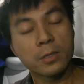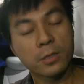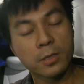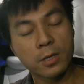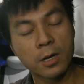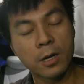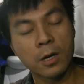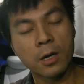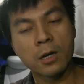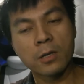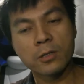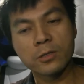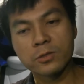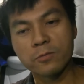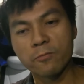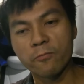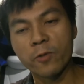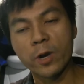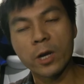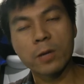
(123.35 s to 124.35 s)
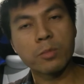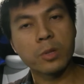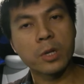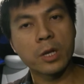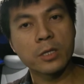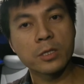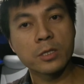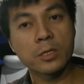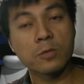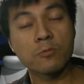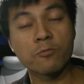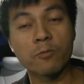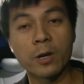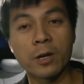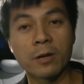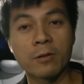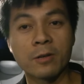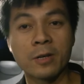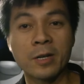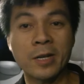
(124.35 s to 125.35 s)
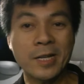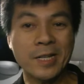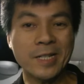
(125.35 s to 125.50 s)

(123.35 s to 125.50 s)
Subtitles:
there are some weird places where